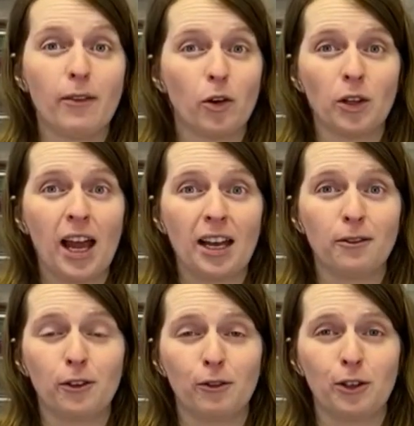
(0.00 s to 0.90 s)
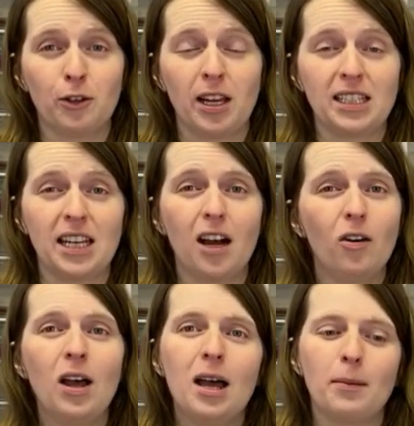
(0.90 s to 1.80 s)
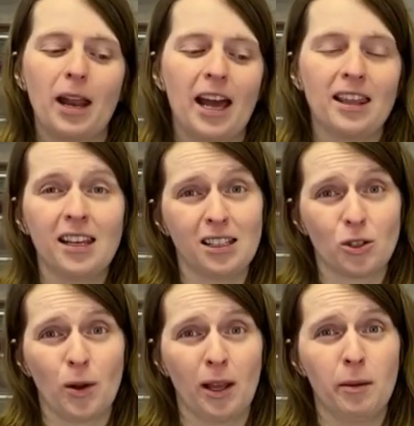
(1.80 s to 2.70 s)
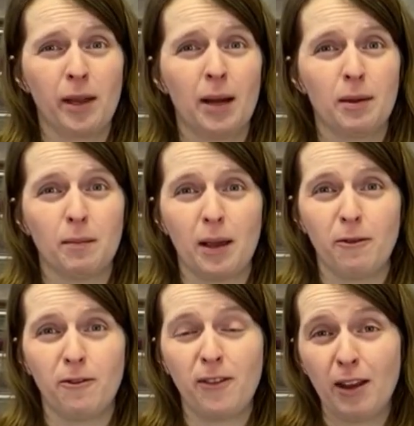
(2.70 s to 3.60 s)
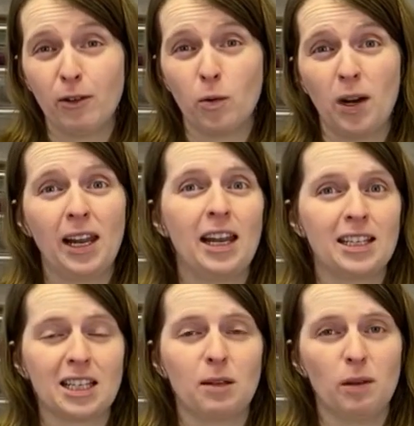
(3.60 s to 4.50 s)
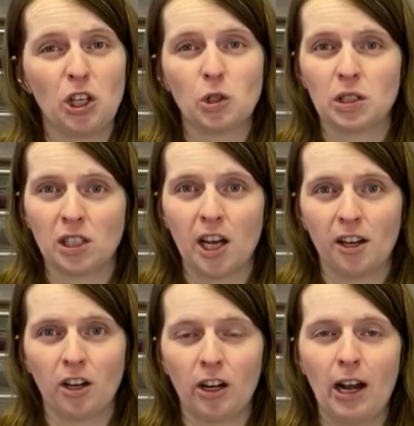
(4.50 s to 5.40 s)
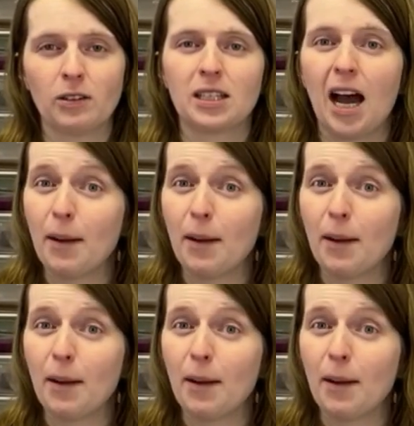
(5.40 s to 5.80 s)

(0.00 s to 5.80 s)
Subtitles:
I've only had it for a few days now, but I think it's quickly becoming my favorite one and it's going to be used a lot in our house.